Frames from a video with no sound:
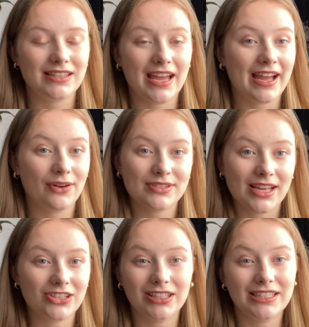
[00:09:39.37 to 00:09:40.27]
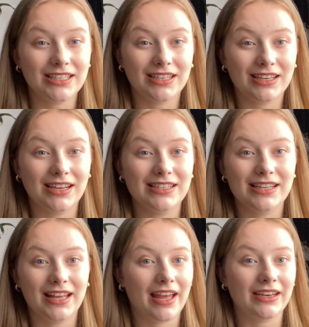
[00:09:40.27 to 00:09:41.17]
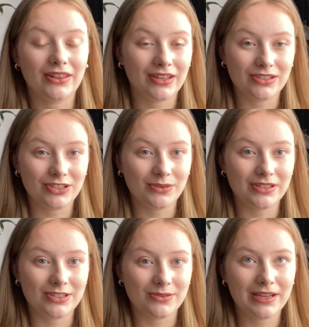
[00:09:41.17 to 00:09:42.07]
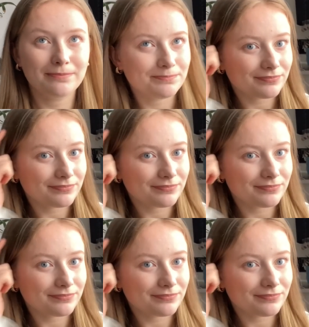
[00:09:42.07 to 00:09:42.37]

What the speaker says: The house actually didn't need anything doing to it.